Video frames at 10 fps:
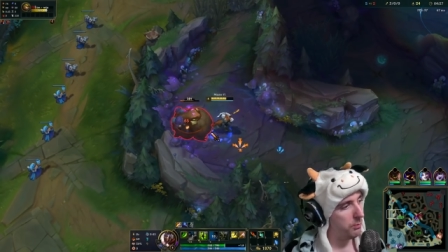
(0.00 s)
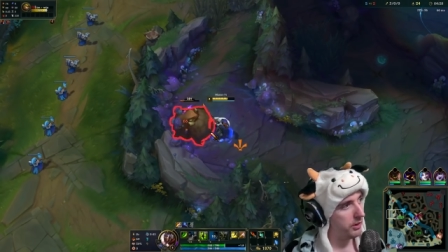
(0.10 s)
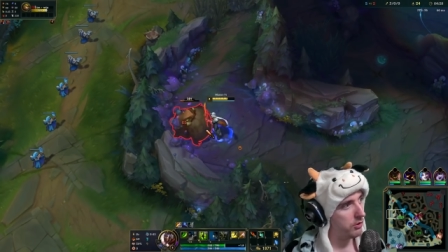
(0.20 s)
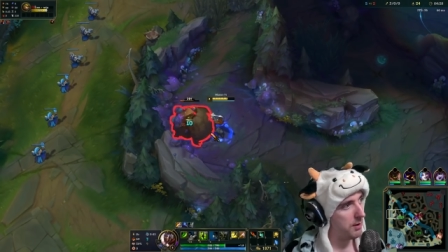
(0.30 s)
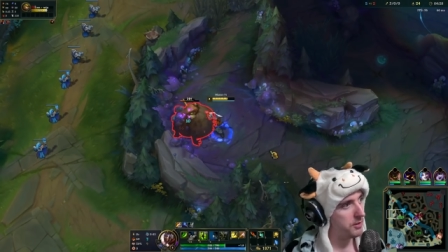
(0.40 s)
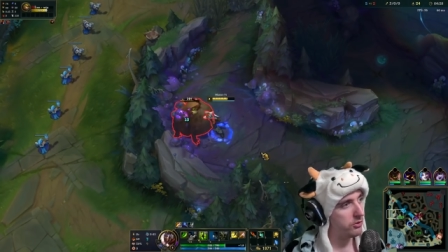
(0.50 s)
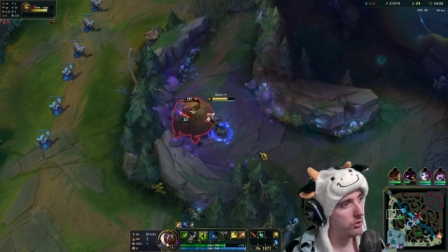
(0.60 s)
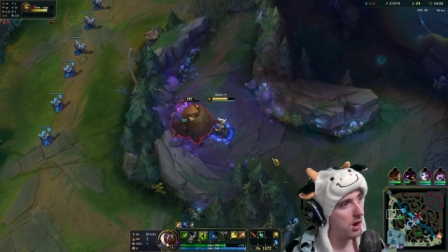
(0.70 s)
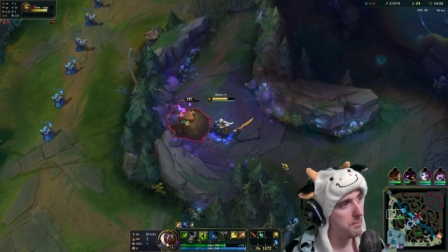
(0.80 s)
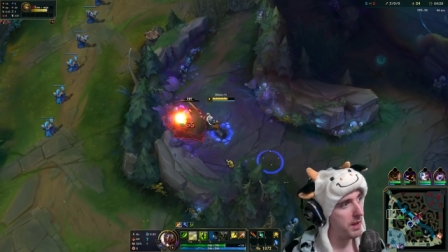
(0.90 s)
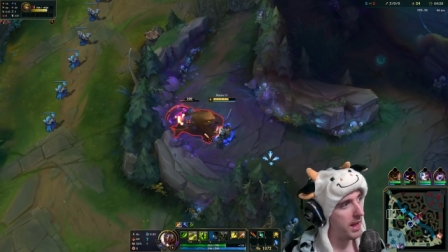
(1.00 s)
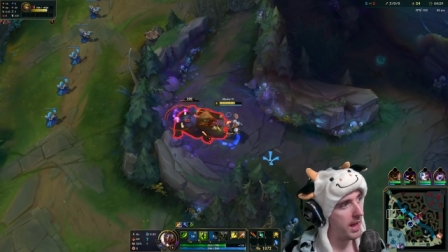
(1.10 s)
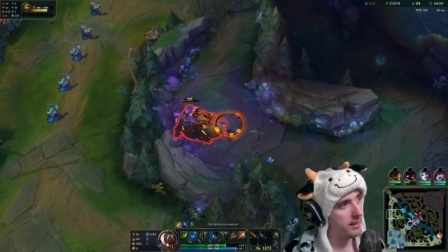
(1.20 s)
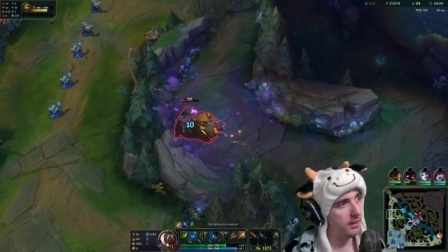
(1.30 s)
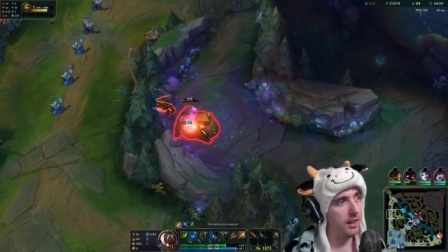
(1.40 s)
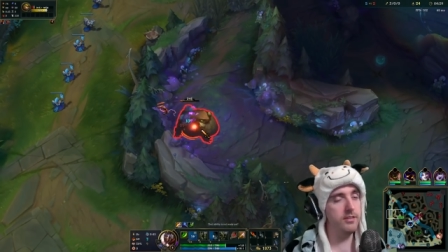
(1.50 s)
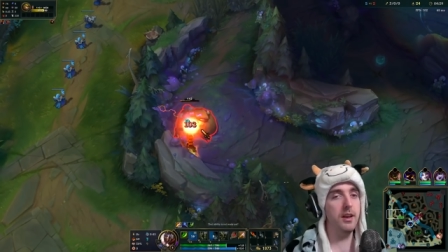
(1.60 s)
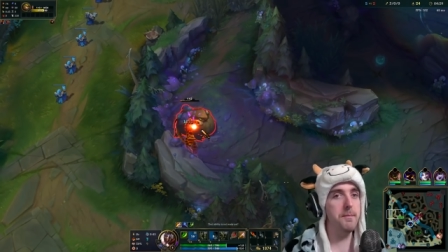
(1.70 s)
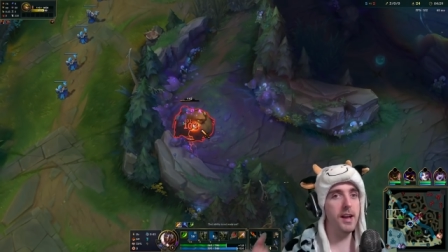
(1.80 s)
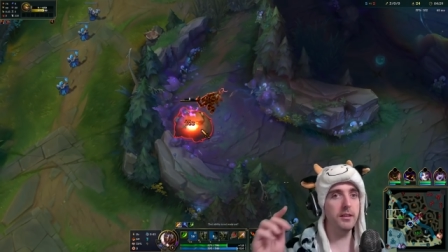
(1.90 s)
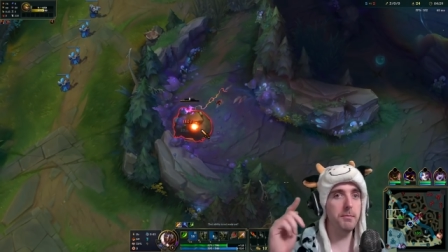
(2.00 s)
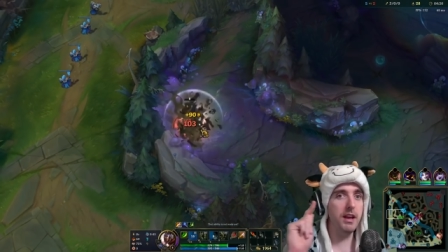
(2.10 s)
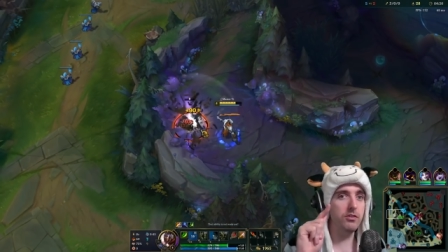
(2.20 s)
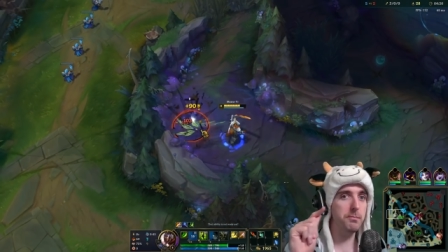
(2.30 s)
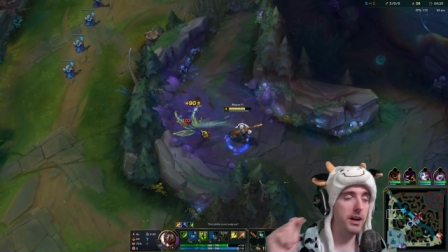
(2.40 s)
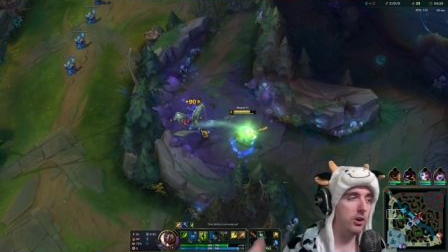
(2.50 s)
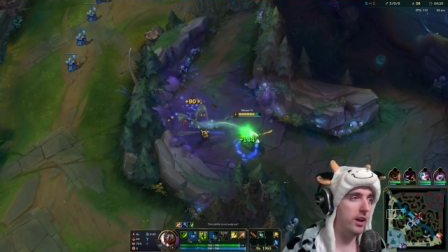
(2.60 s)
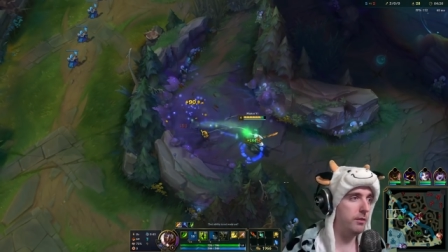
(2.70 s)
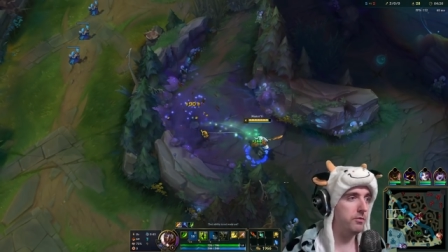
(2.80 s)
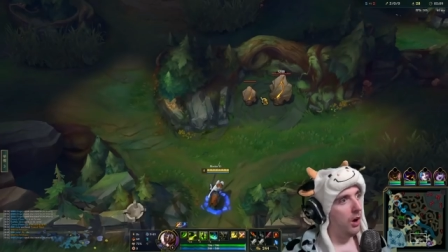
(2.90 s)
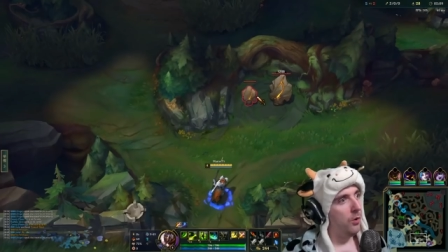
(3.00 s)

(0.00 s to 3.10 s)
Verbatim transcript: We grab this Grump, and let's head back to base and buy our items.